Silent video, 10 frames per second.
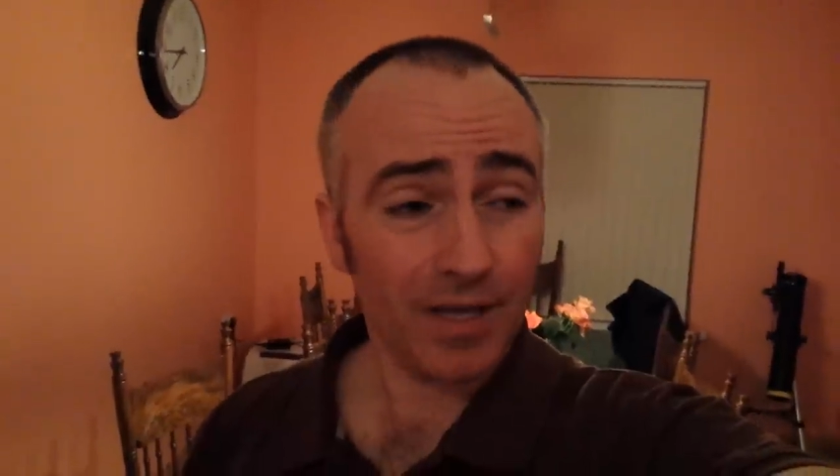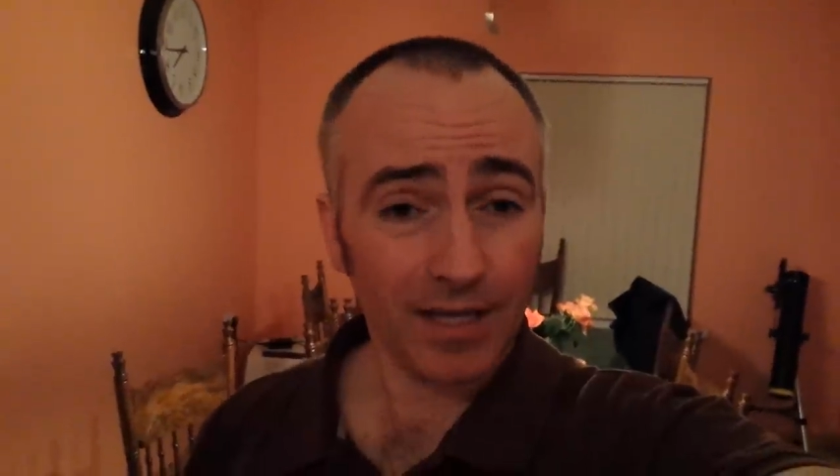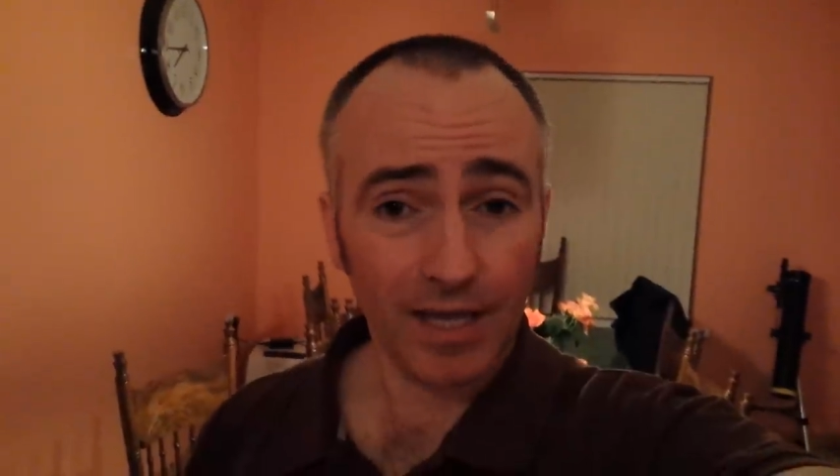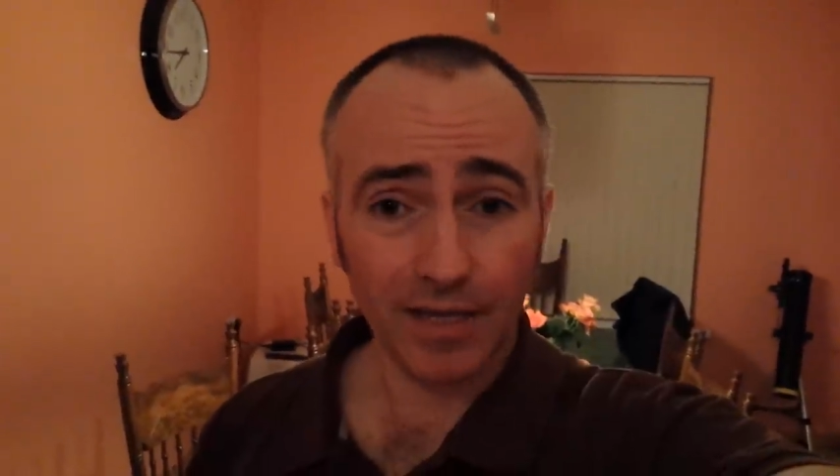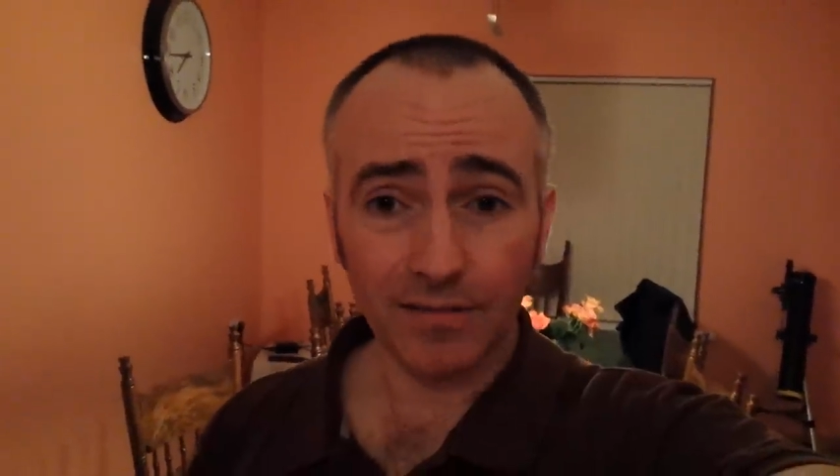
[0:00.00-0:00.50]

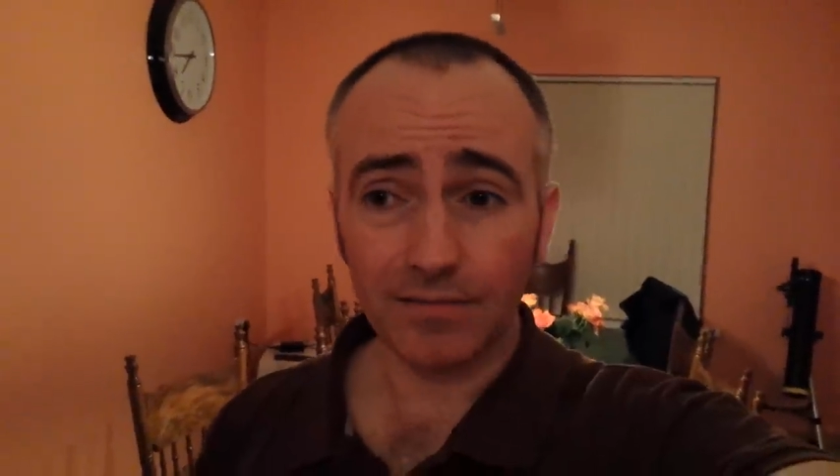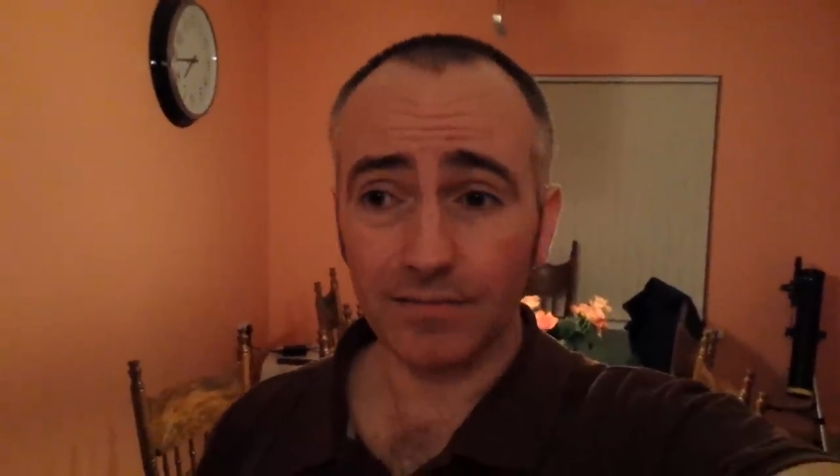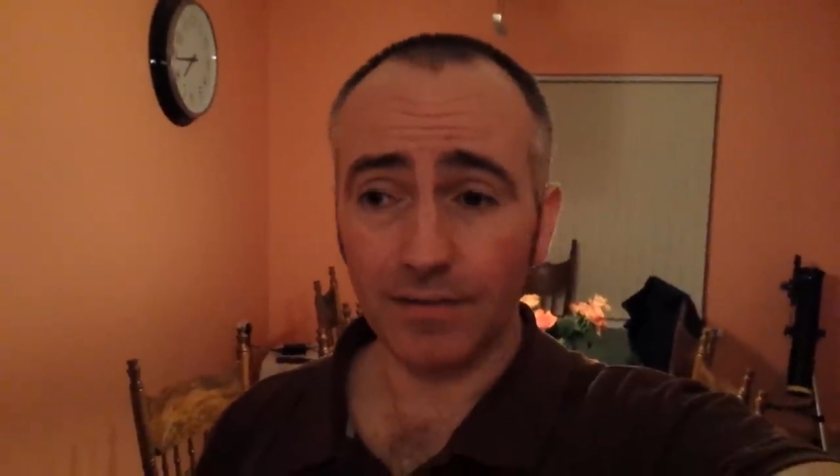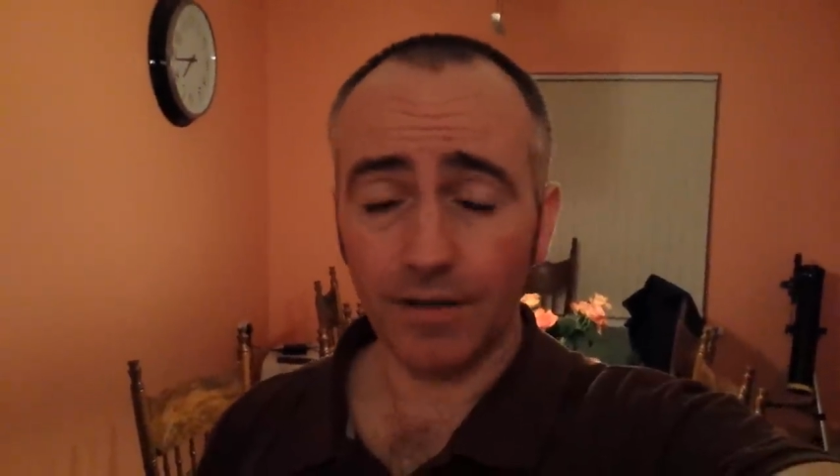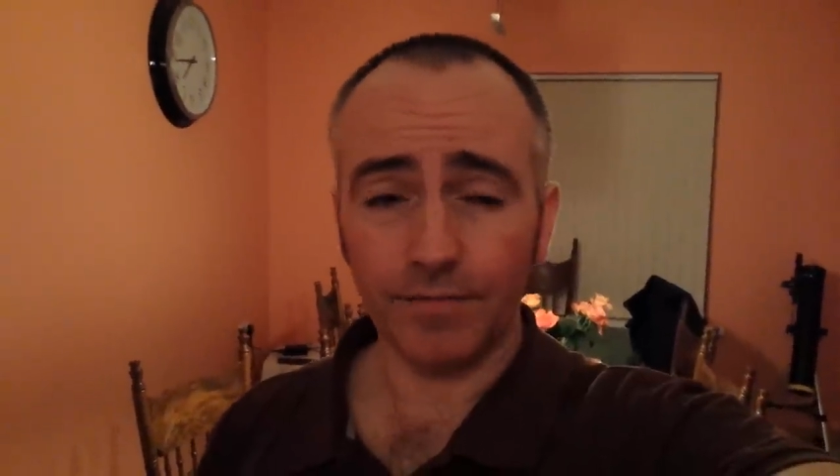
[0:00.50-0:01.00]

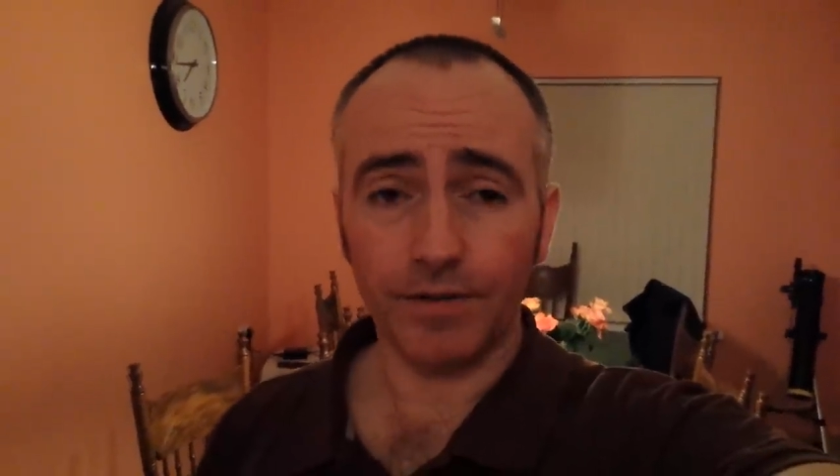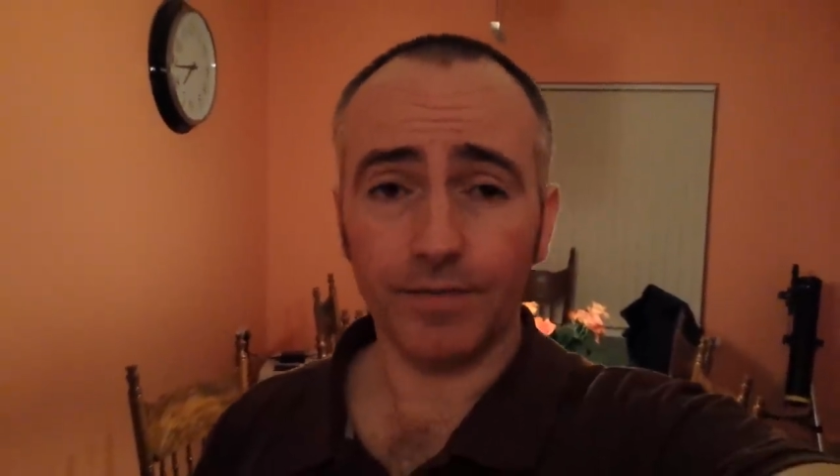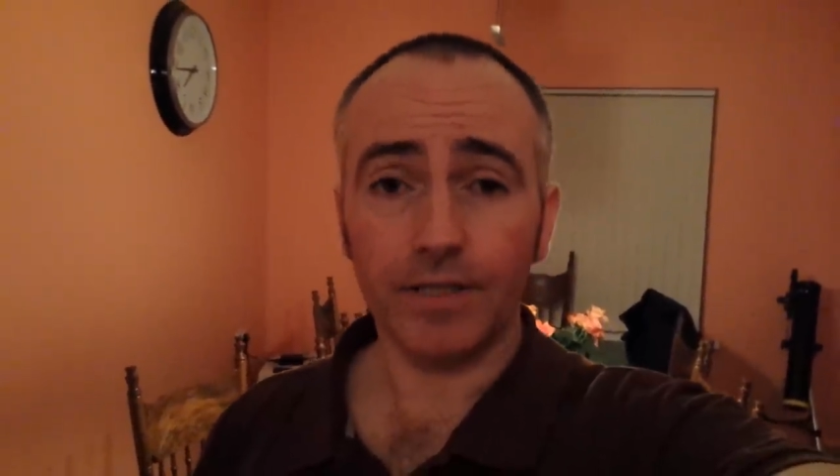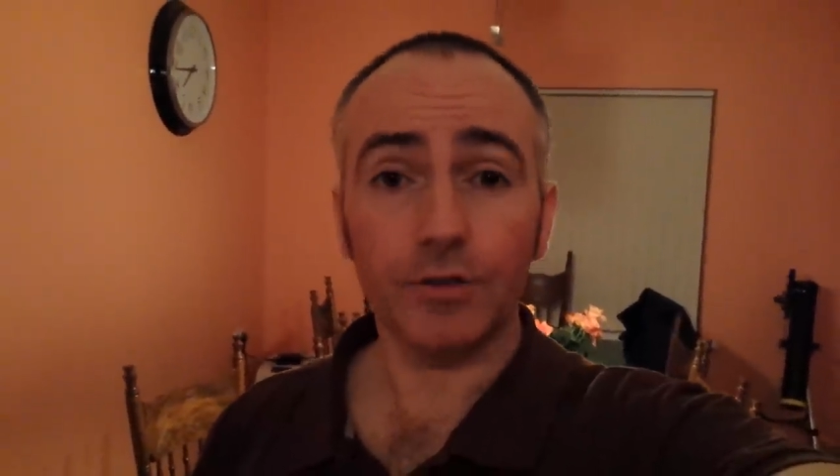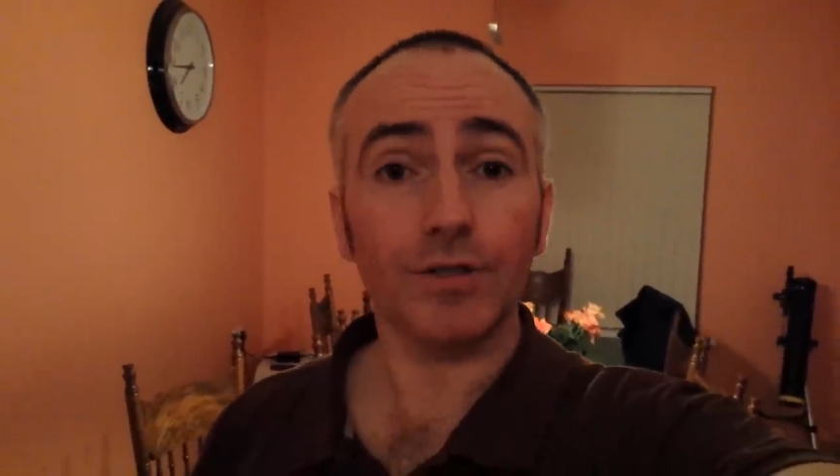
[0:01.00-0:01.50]
Again, loving your
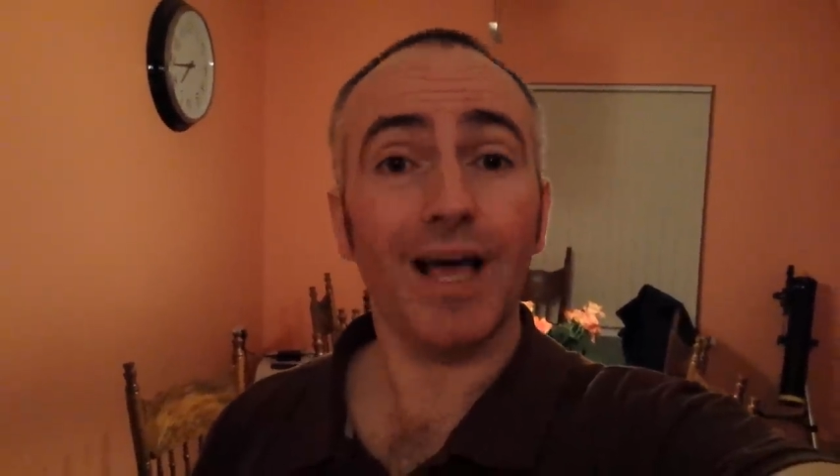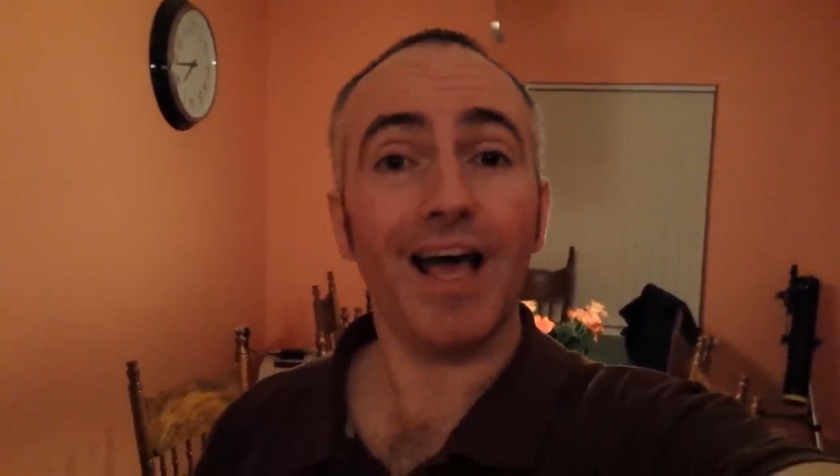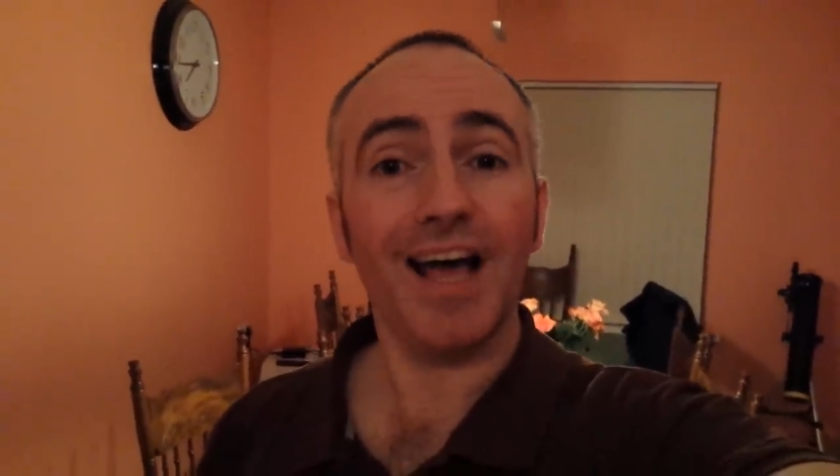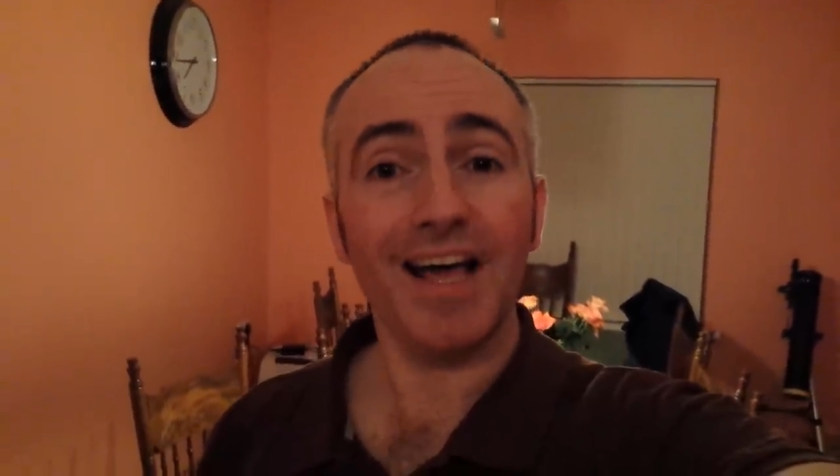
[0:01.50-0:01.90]
videos.